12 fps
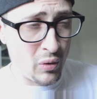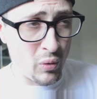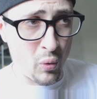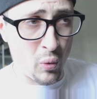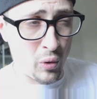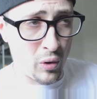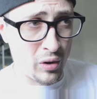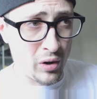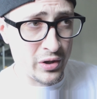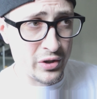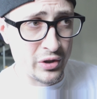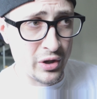
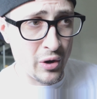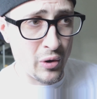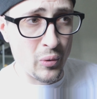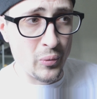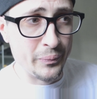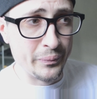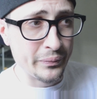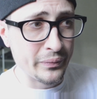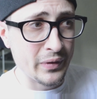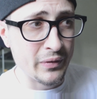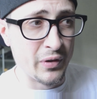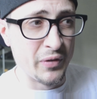or, you know,
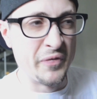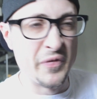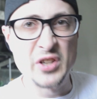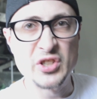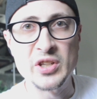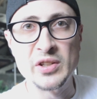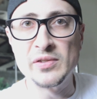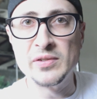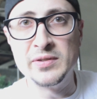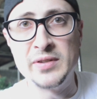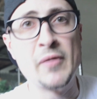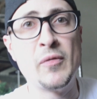they're vicious
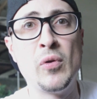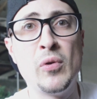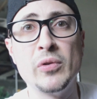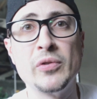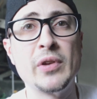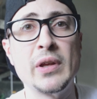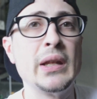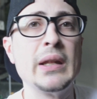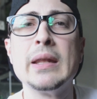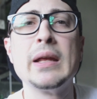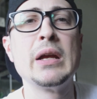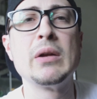devils
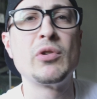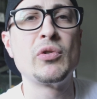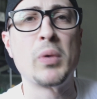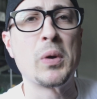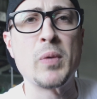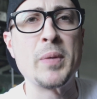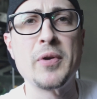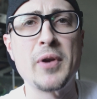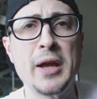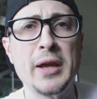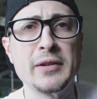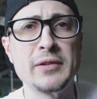and they just want to rip your
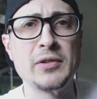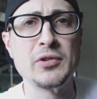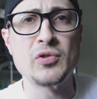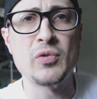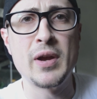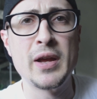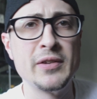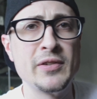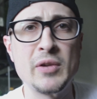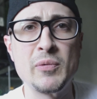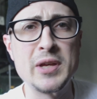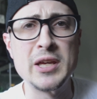hands to shreds
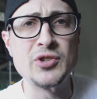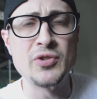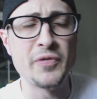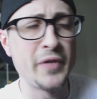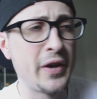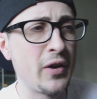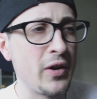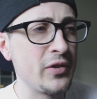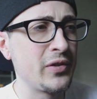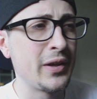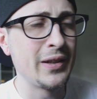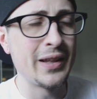and they will eat your
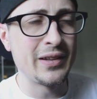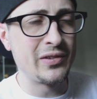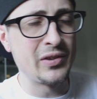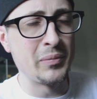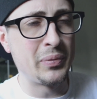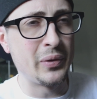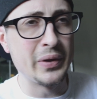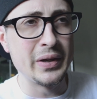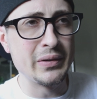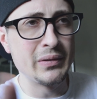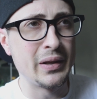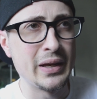fingers. And that's
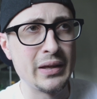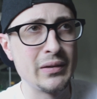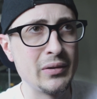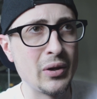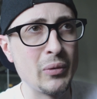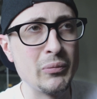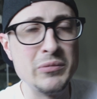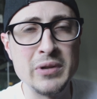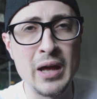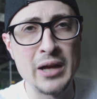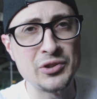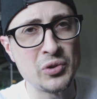simply, like, you know,
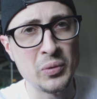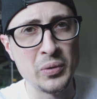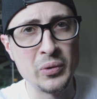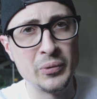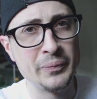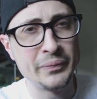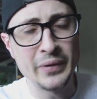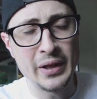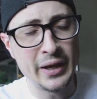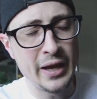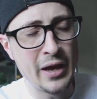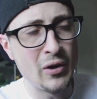not true,
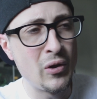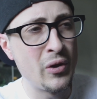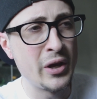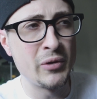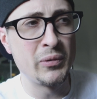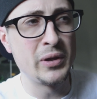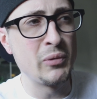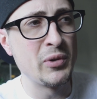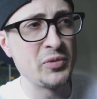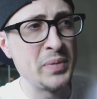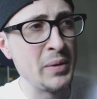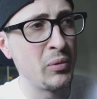like, at all. I really
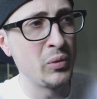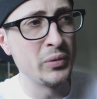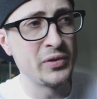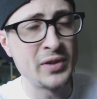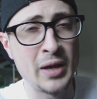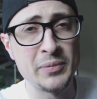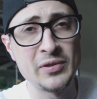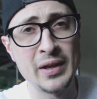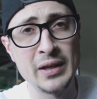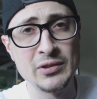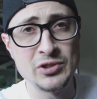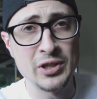wish people would stop
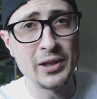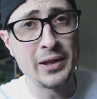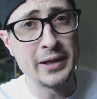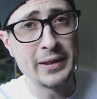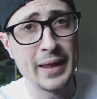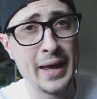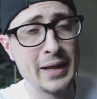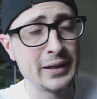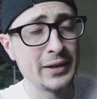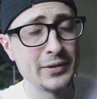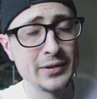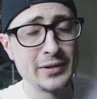saying shit like that,
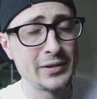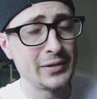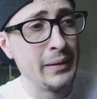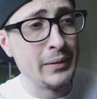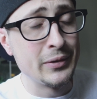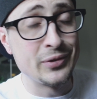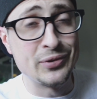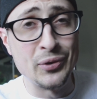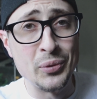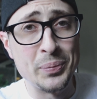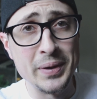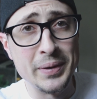because it's
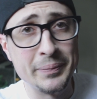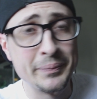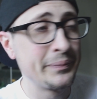stupid.